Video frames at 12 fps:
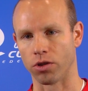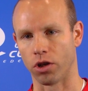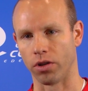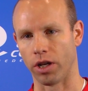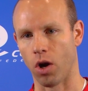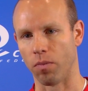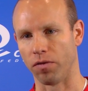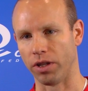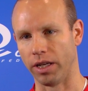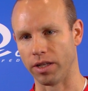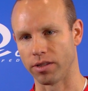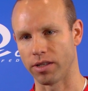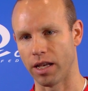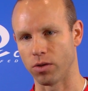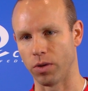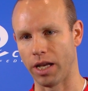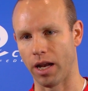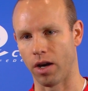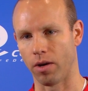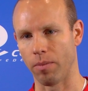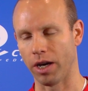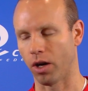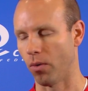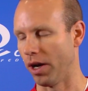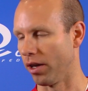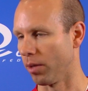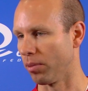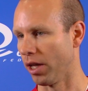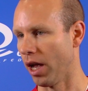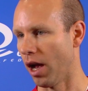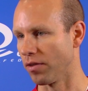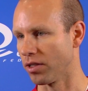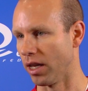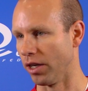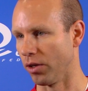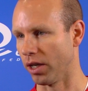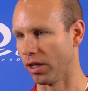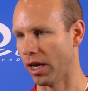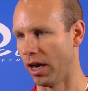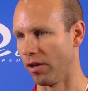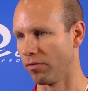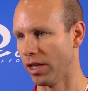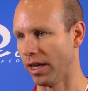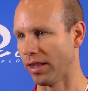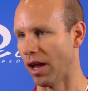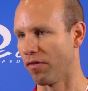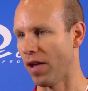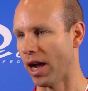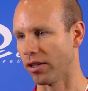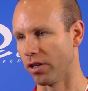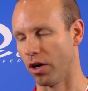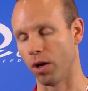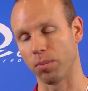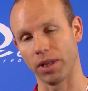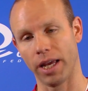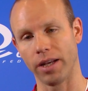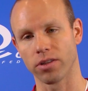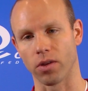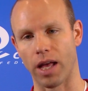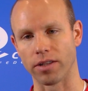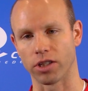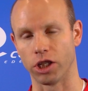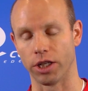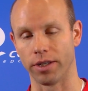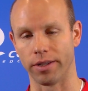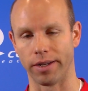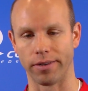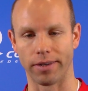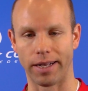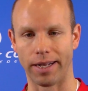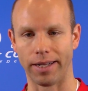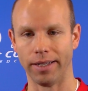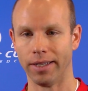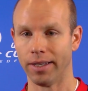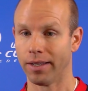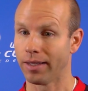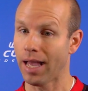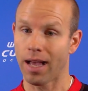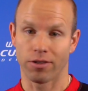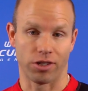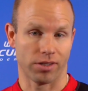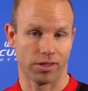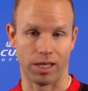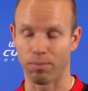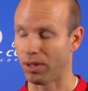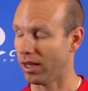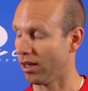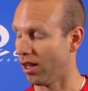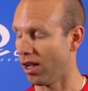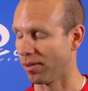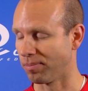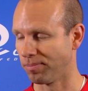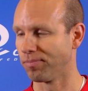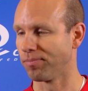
certainly, hopefully, as we make our way into the playoffs, then you can kind of take that factor out of play. So that's good. And, just keep plugging along.